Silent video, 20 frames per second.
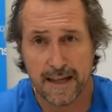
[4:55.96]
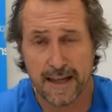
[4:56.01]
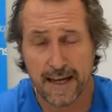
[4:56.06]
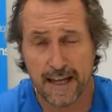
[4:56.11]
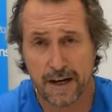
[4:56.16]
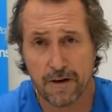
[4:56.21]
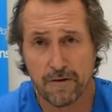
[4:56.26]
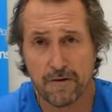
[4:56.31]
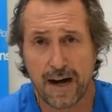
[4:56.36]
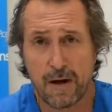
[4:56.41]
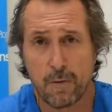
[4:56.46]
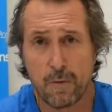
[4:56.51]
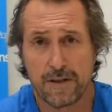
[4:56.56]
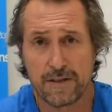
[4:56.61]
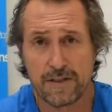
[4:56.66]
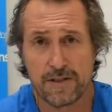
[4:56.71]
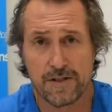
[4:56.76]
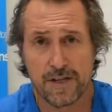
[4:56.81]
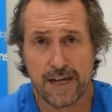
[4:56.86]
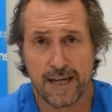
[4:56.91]
And a great
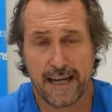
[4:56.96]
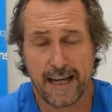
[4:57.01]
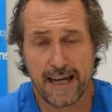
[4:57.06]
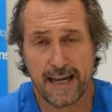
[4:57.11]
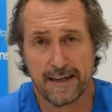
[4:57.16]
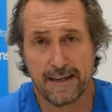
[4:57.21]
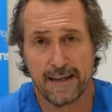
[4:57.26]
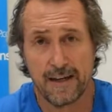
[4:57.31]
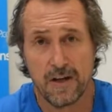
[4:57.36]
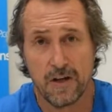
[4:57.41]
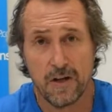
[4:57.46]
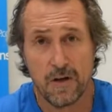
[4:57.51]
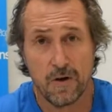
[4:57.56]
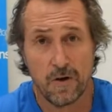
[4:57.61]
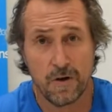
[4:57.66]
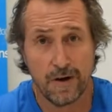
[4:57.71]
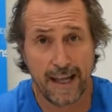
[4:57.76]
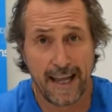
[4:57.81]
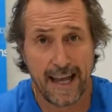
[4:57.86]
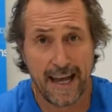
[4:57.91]
one to check out
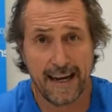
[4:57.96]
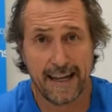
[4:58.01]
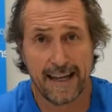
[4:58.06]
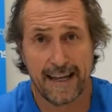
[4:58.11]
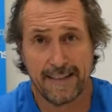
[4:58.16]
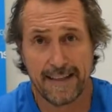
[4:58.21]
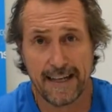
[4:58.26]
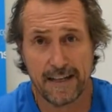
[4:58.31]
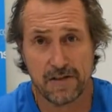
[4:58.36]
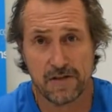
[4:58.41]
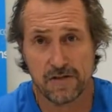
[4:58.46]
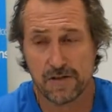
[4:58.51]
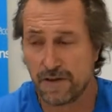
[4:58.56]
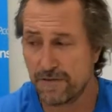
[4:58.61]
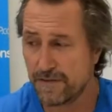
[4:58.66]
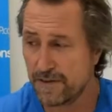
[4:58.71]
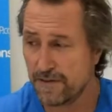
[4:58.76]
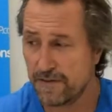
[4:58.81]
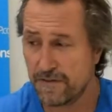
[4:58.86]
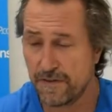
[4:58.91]
on how to get that
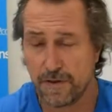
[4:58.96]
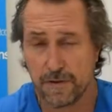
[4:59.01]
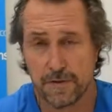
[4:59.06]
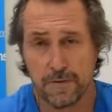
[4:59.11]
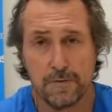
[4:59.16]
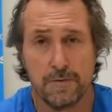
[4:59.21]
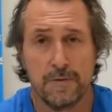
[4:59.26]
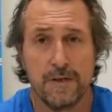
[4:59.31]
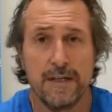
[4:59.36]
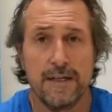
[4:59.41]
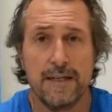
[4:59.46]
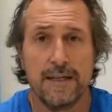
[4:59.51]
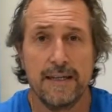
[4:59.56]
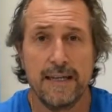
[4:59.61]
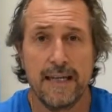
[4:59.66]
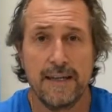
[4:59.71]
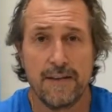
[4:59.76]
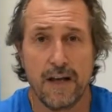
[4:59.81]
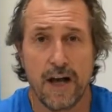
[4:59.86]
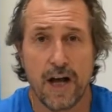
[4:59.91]
softer feel
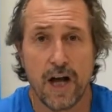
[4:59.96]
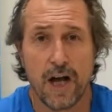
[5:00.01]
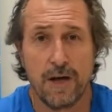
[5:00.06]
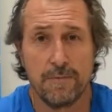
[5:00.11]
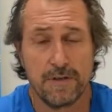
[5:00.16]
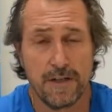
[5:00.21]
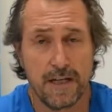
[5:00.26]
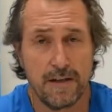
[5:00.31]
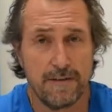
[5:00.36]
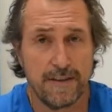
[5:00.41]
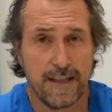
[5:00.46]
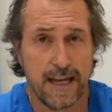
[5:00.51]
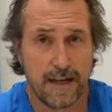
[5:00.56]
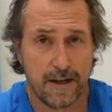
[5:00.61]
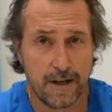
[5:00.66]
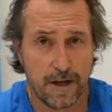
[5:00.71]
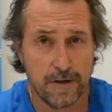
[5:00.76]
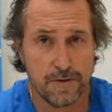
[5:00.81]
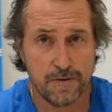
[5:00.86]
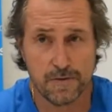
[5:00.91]
in the home to give it that
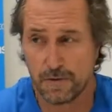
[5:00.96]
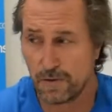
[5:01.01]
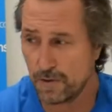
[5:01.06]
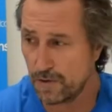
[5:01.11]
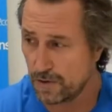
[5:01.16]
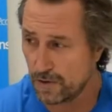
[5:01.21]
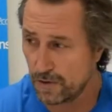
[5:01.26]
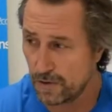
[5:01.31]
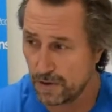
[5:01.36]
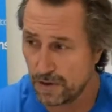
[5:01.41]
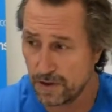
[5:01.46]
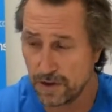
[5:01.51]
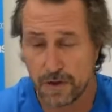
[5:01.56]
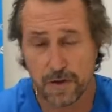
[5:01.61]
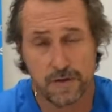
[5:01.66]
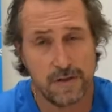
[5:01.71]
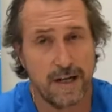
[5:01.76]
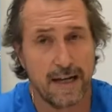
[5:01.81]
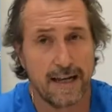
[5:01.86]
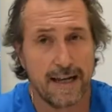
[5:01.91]
coastal look
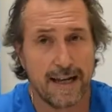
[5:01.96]
using a